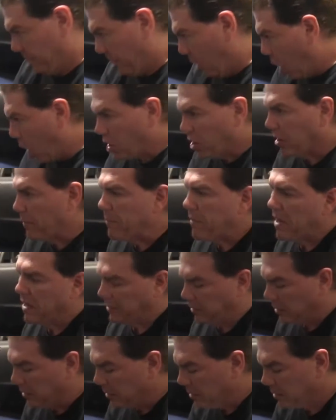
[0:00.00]
hunk of
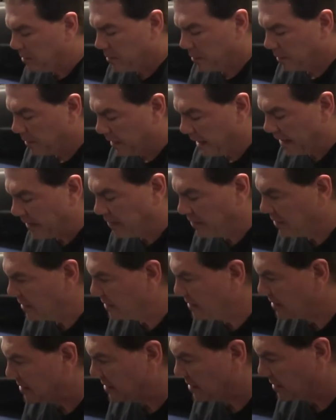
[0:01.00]
metal nice and